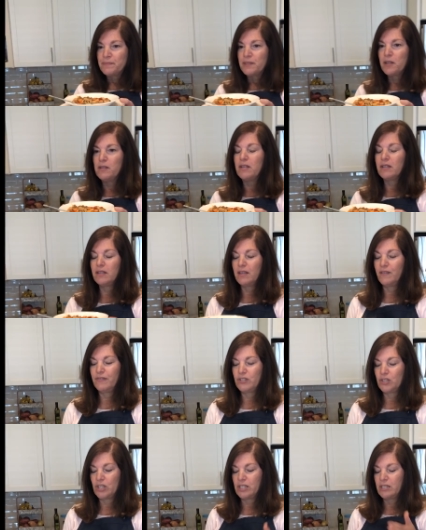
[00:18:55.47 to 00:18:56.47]
the
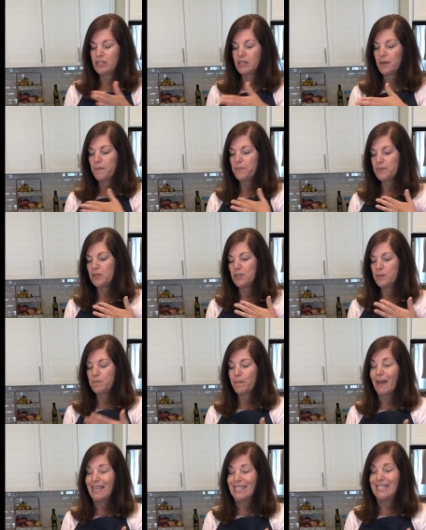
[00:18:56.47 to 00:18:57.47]
delicious
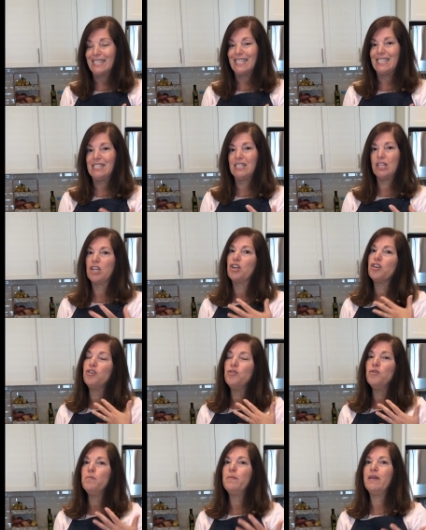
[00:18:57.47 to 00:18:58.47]
spices, the
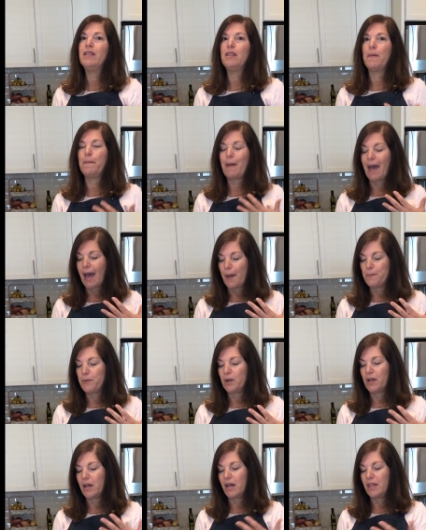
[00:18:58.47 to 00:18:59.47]
cumin, the
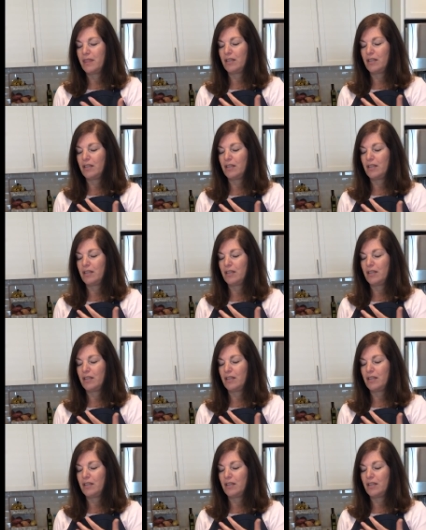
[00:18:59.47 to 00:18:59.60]
paprika,